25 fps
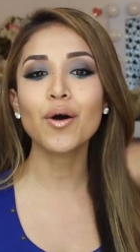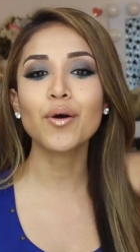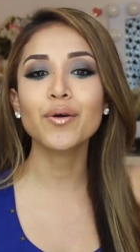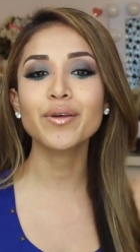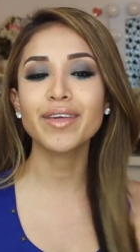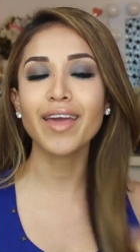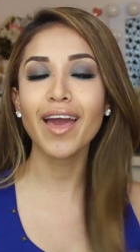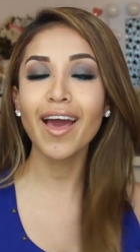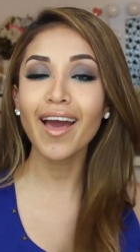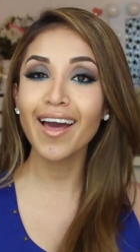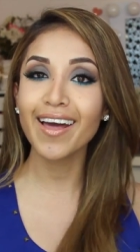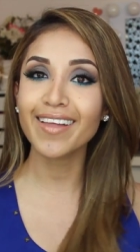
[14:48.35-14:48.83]
Oh
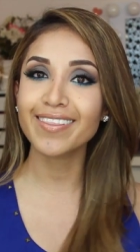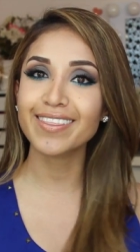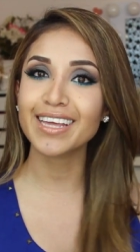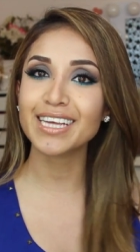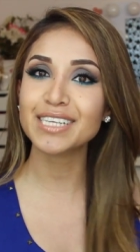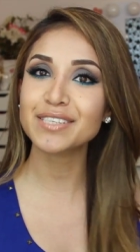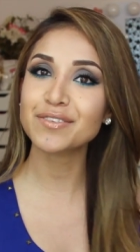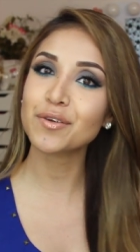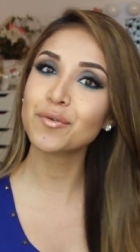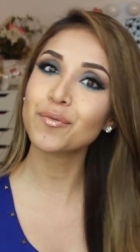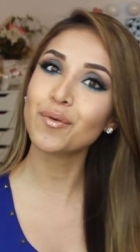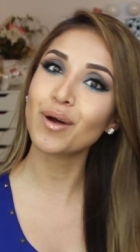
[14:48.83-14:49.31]
yeah,
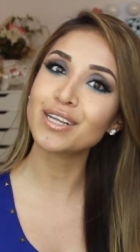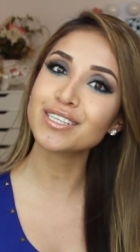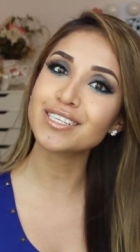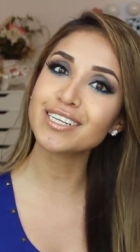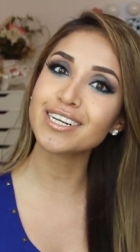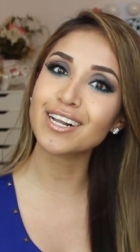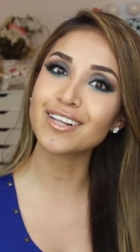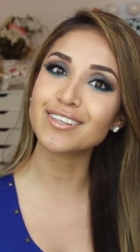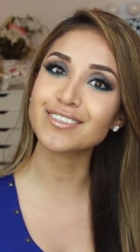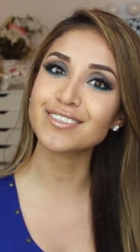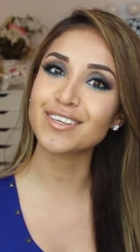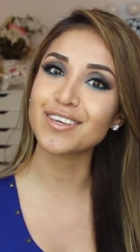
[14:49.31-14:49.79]
thanks for
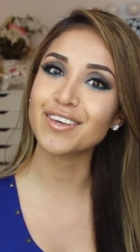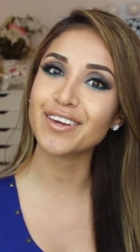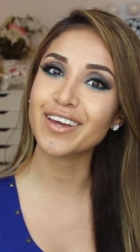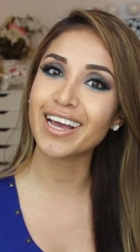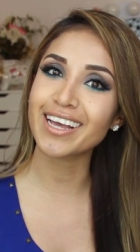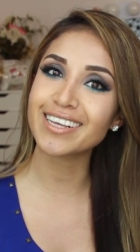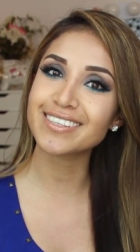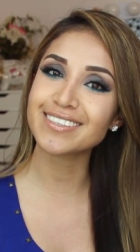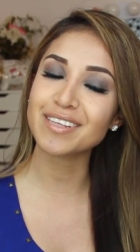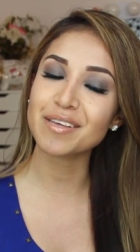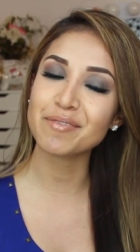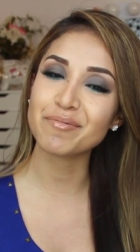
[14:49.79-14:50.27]
watching. I'll see you
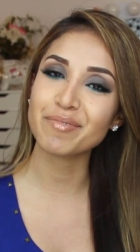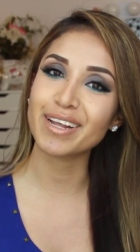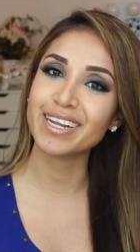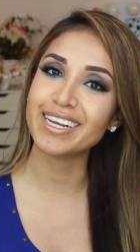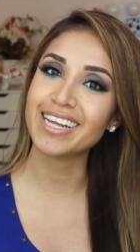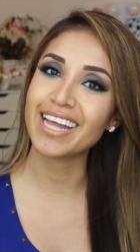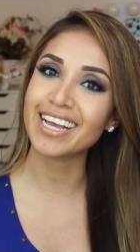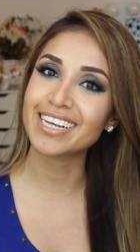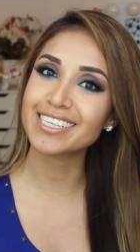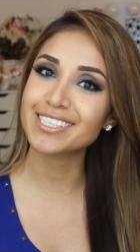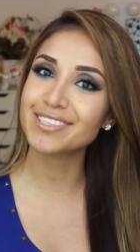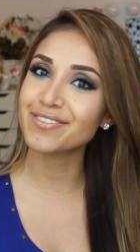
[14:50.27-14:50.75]
guys in my
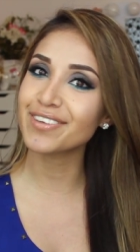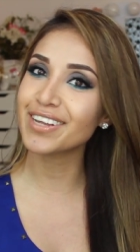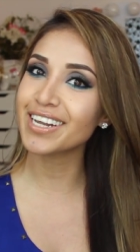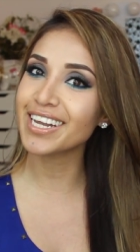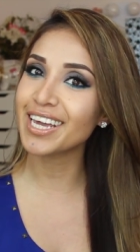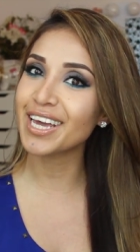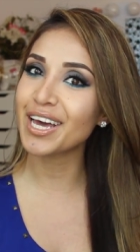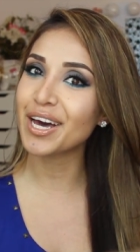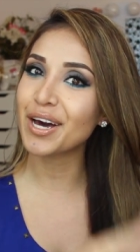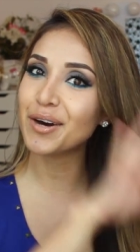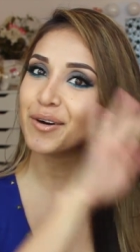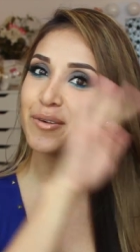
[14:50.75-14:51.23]
next
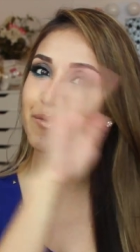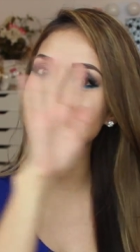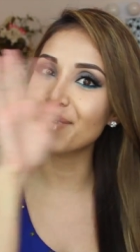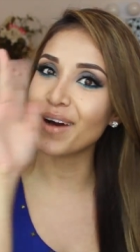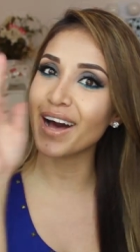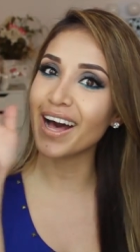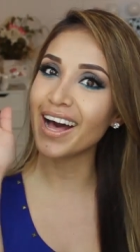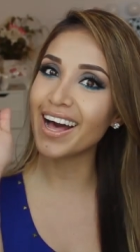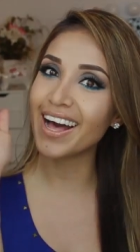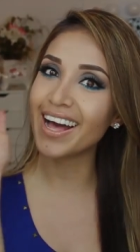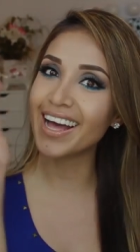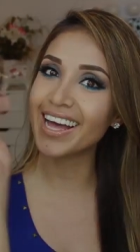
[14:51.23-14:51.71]
video.
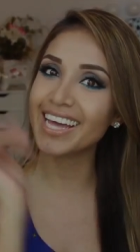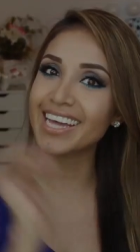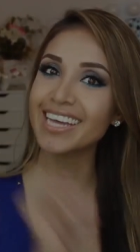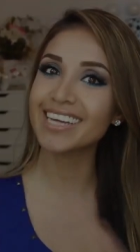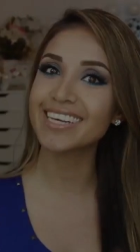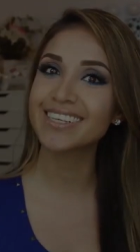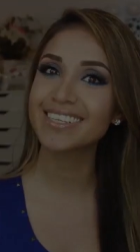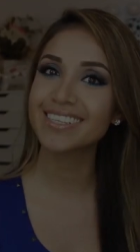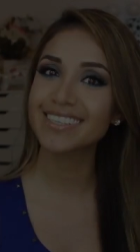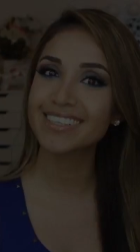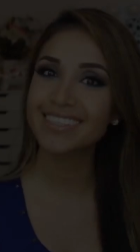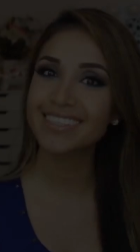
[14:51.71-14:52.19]
Bye!